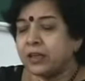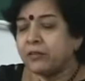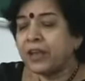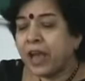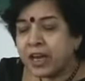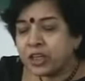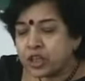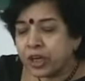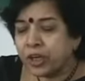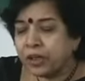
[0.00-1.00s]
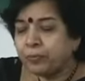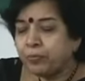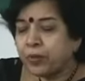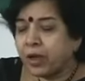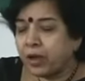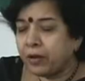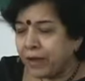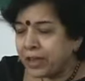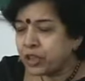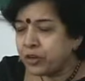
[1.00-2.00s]
We had Sri uh,
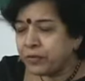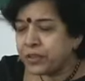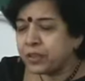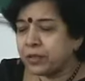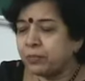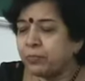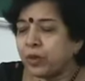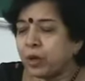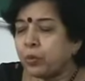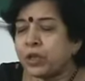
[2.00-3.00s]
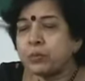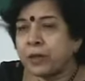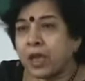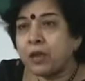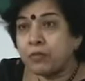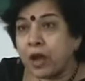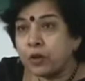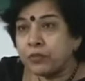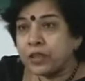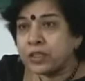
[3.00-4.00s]
Vaishnavism, which became one
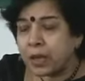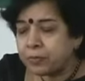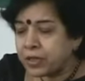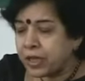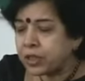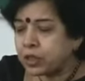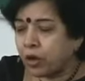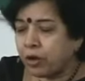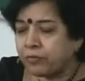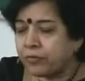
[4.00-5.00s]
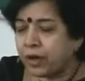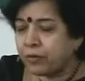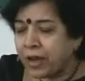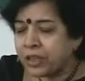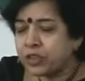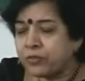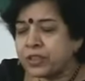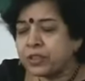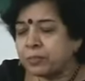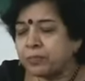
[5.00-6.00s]
of the subsects of uh,
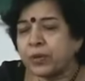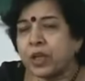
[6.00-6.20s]
Vaishnavism.